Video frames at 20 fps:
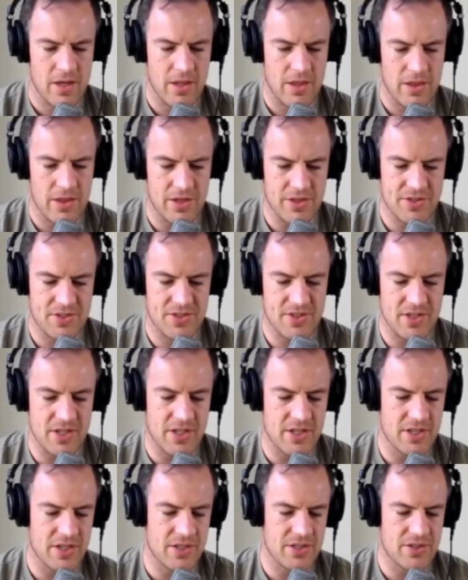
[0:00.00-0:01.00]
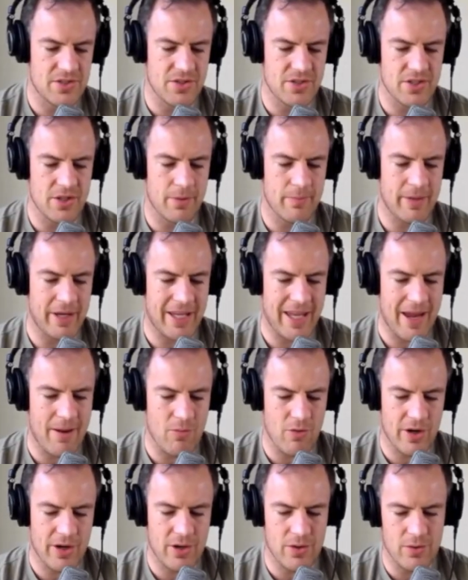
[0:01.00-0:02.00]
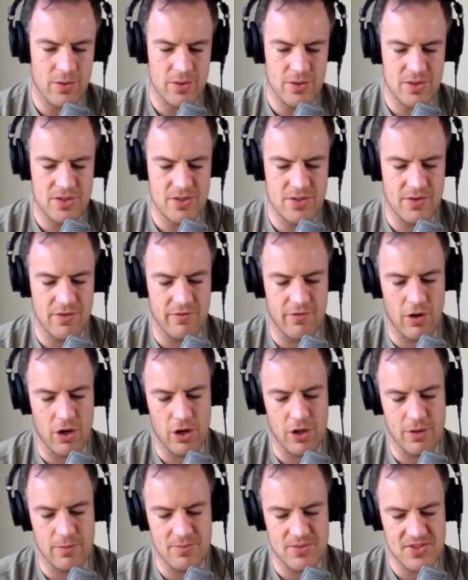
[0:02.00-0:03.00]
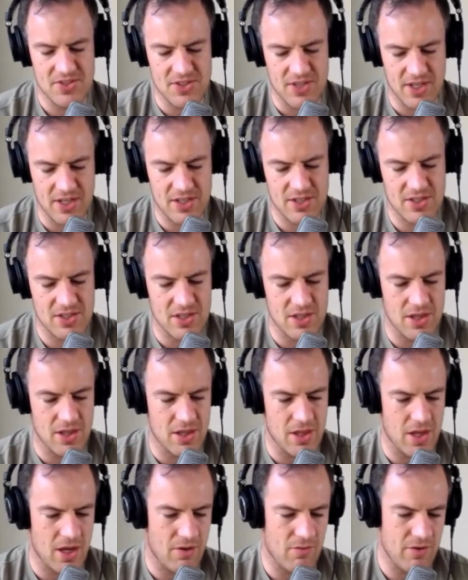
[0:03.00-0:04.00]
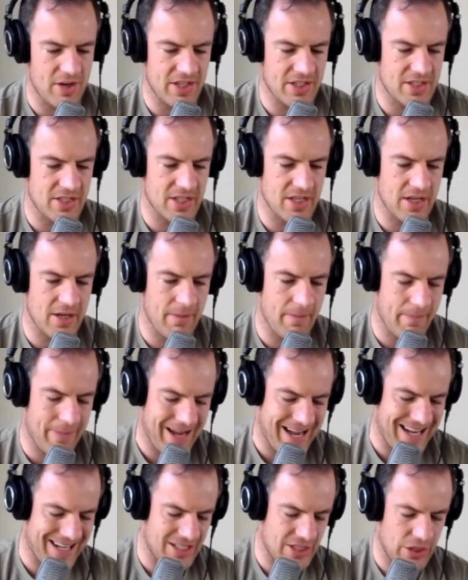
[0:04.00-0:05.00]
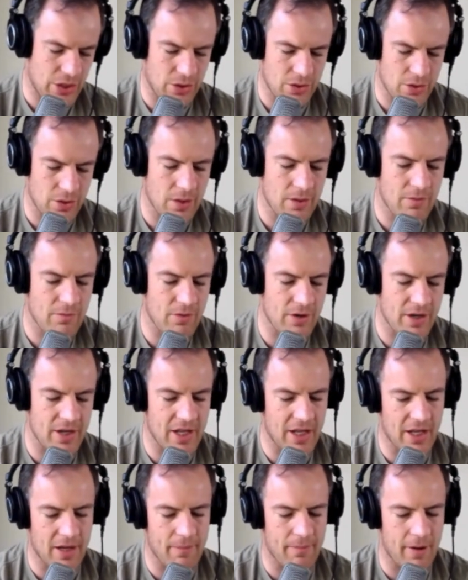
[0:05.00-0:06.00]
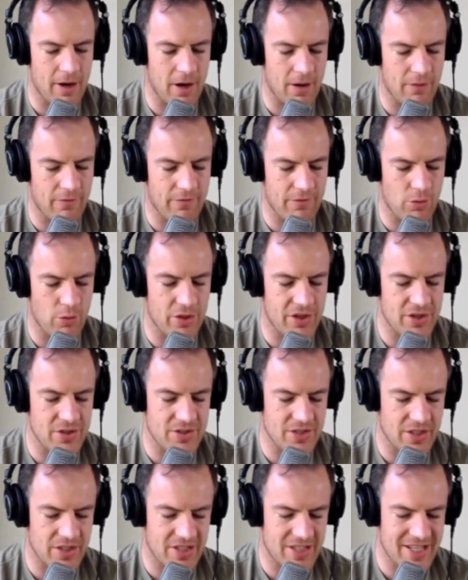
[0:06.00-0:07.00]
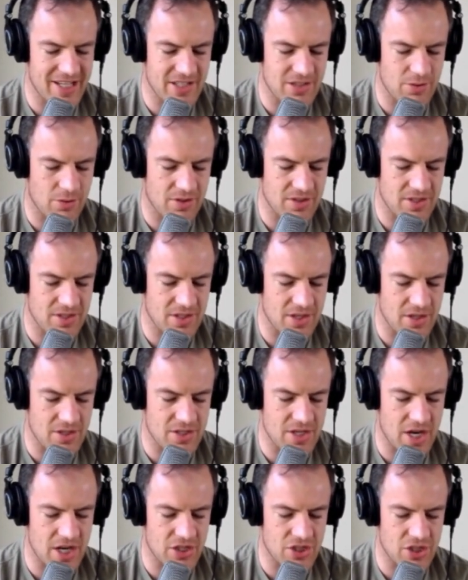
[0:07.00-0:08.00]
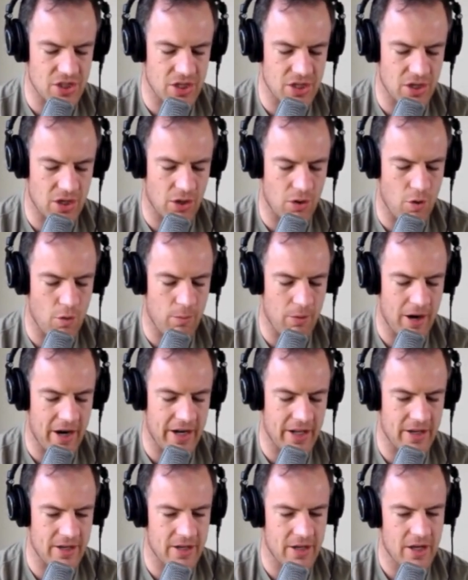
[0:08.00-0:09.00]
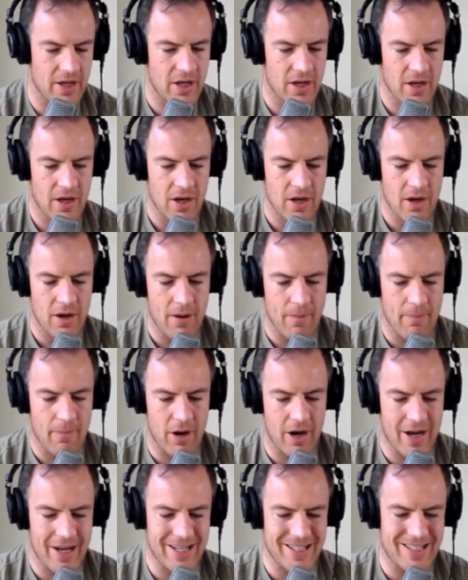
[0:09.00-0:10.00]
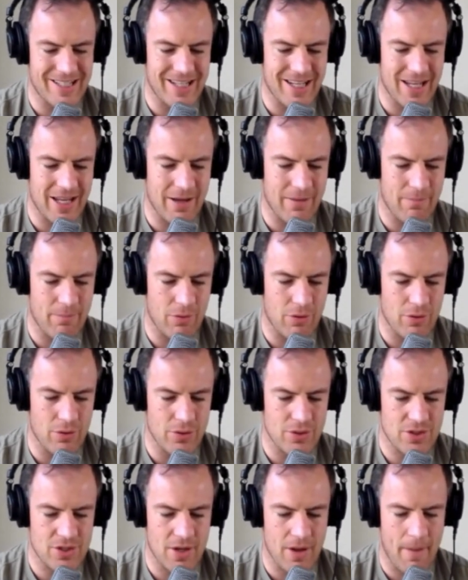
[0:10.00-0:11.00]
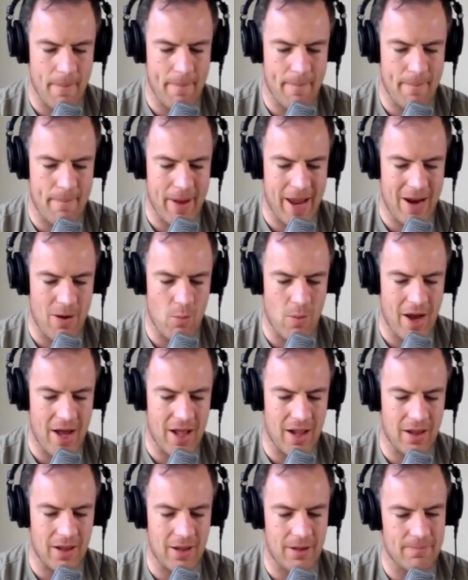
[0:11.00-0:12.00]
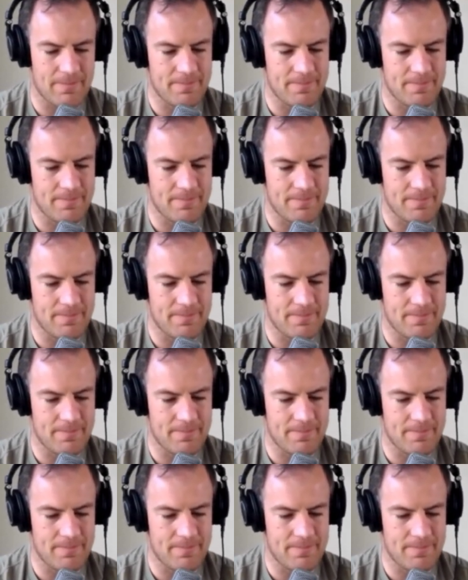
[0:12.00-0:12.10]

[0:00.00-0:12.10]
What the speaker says: This is New Zealand Big Game Records Volume 6, The Red Deer, Part 2, written and compiled for the New Zealand Deerstalkers Association, incorporated by D. Bruce Banwell.